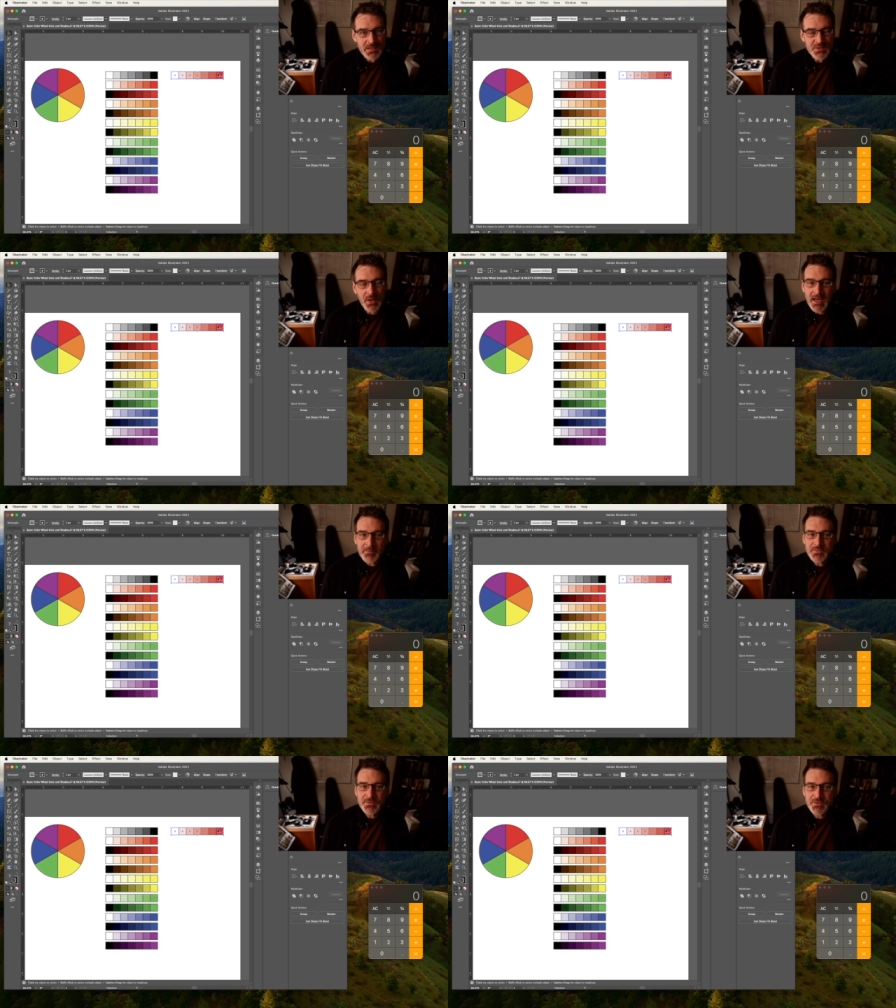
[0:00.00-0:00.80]
So
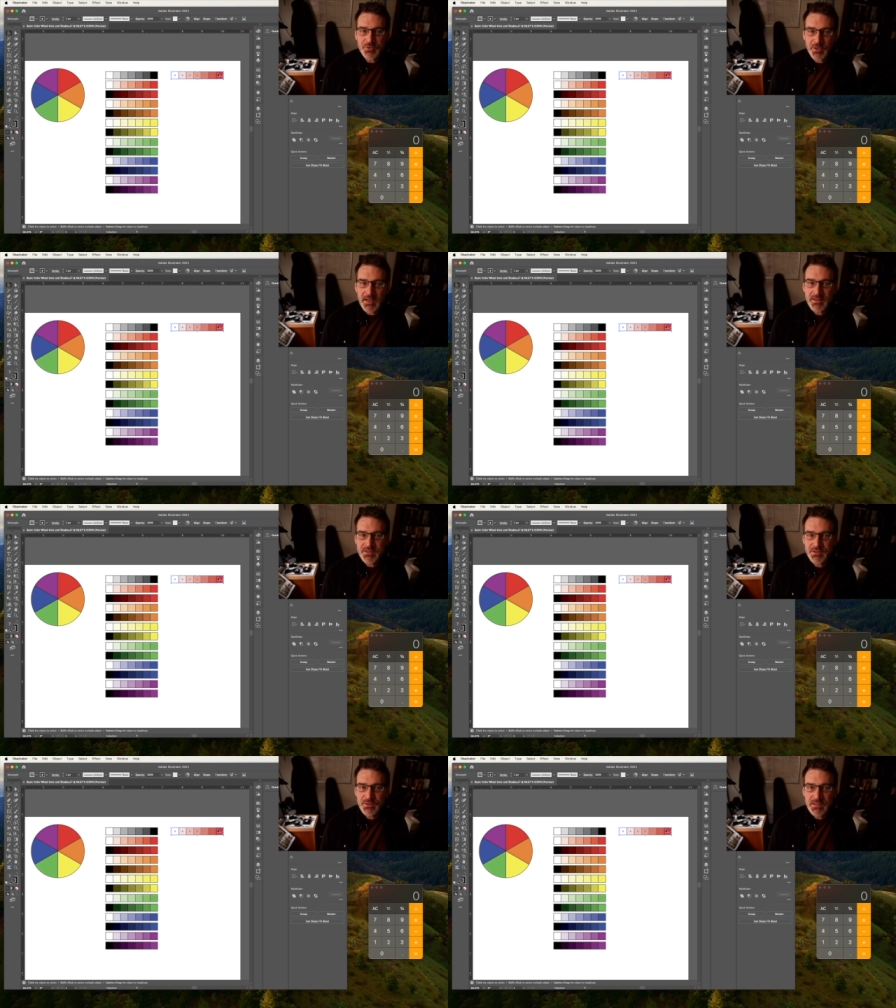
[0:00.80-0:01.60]
I'm trying
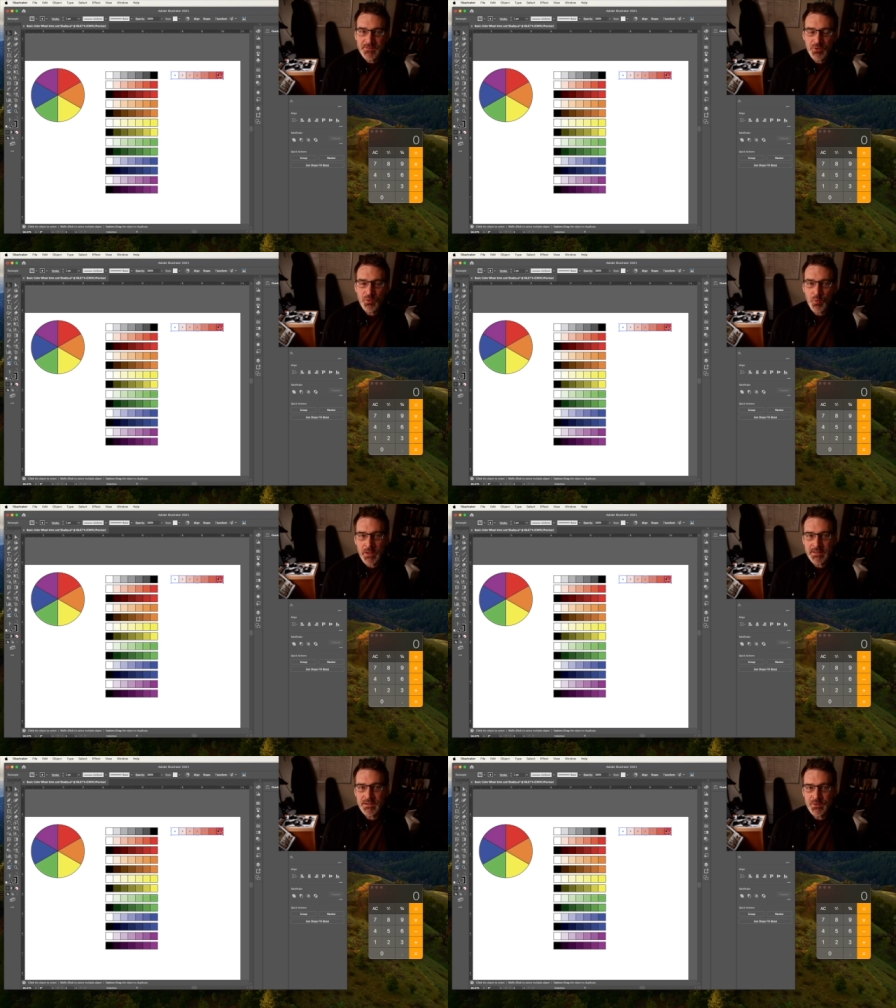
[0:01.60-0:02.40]
to give you a
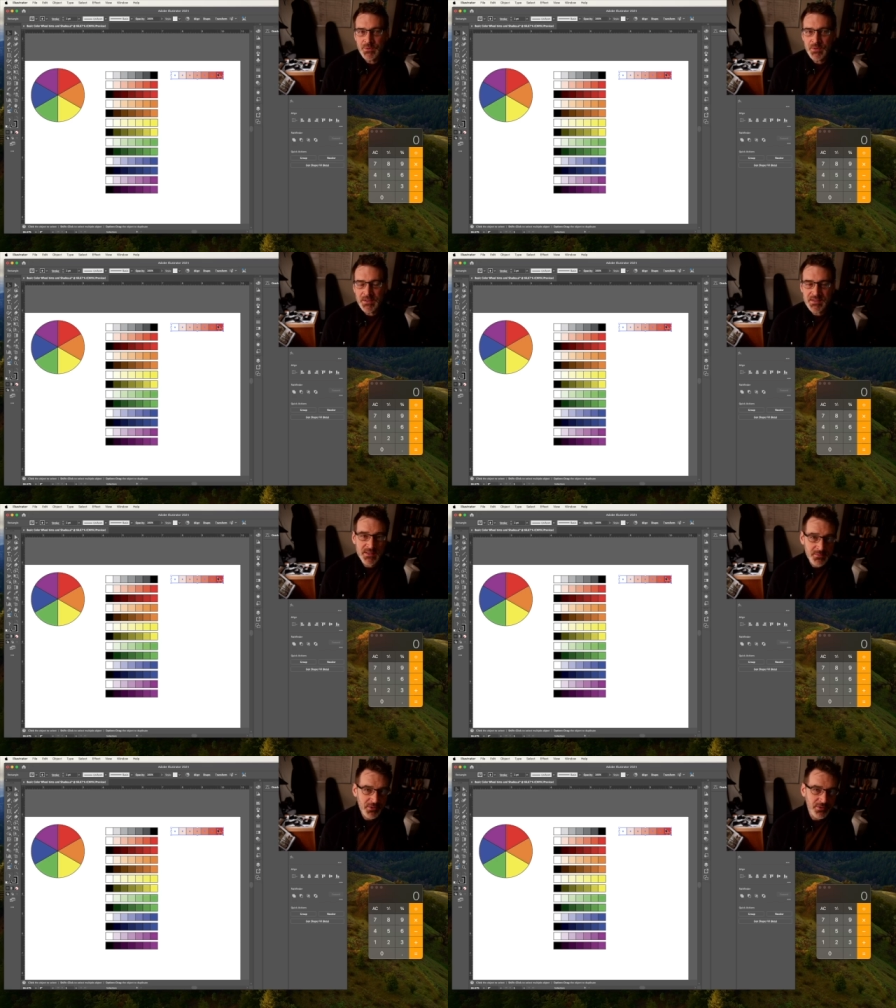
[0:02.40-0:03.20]
way to do a
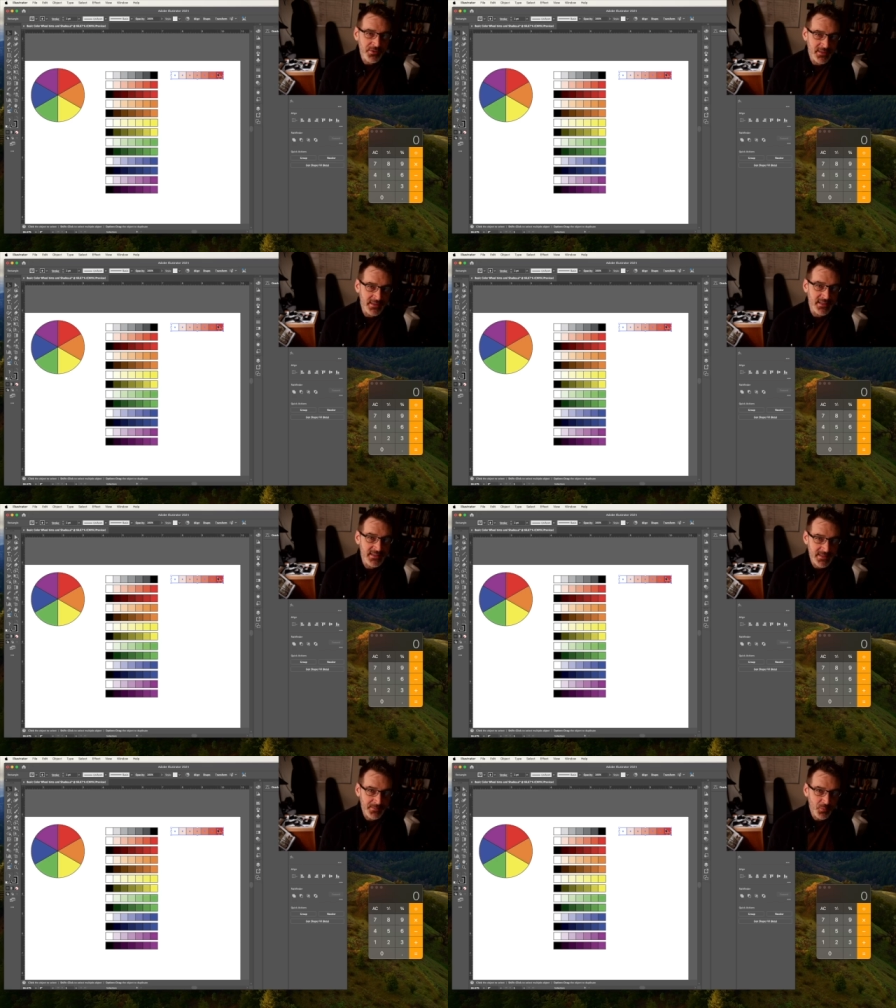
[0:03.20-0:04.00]
similar thing,
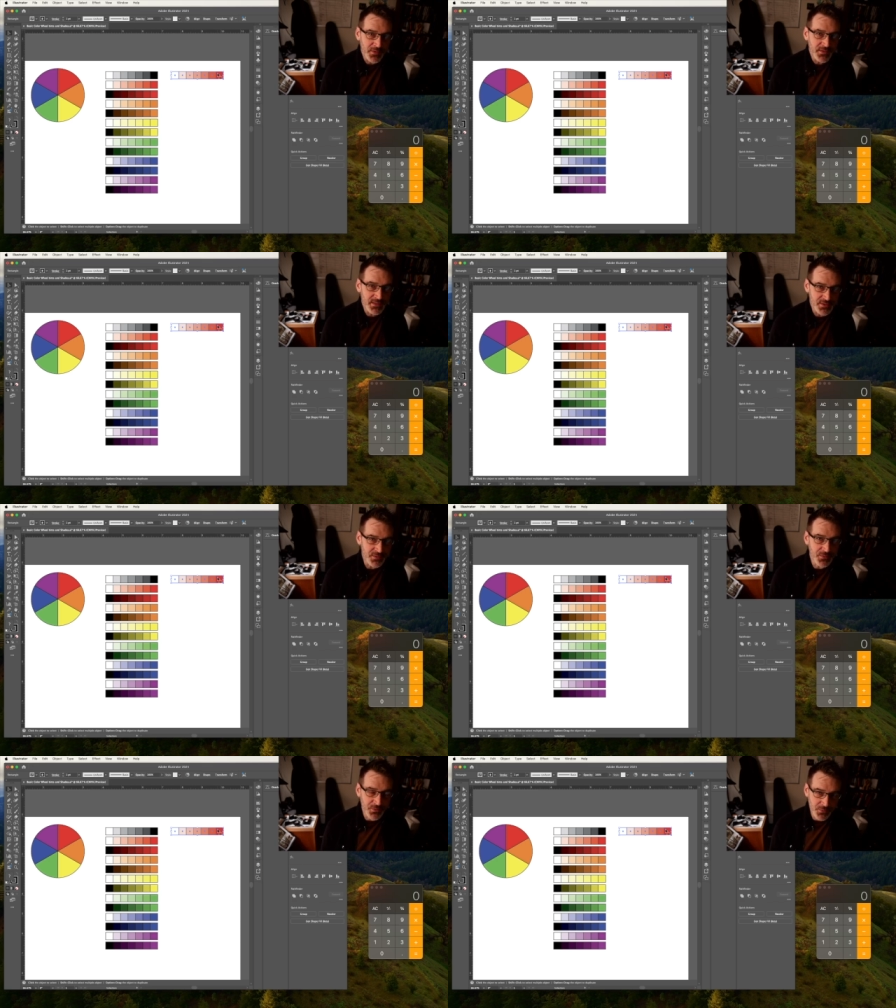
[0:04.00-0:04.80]
except with
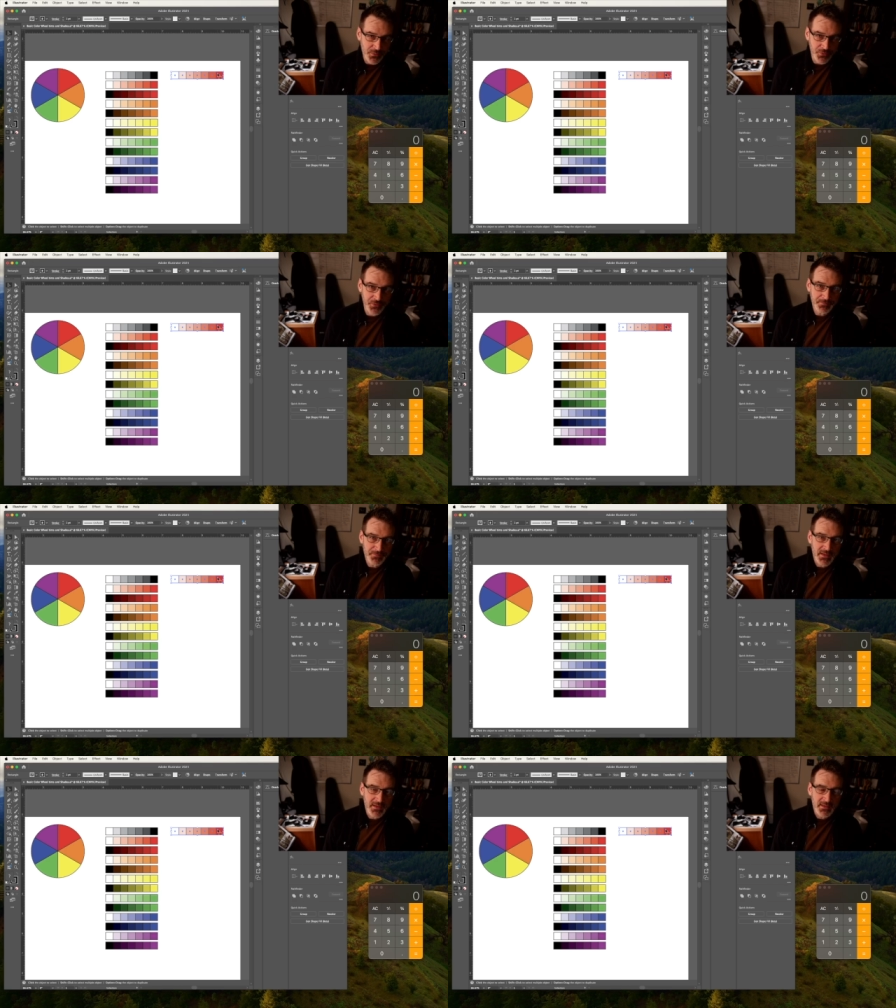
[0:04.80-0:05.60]
digital tools.
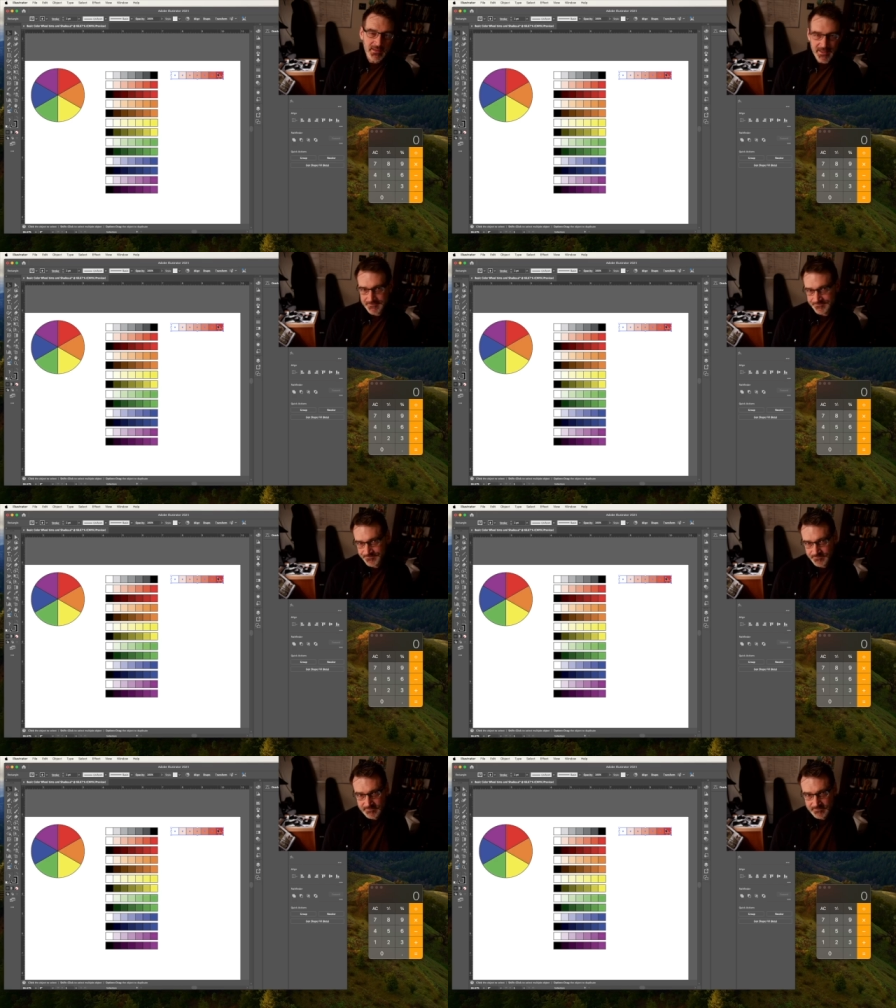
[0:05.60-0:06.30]
Now,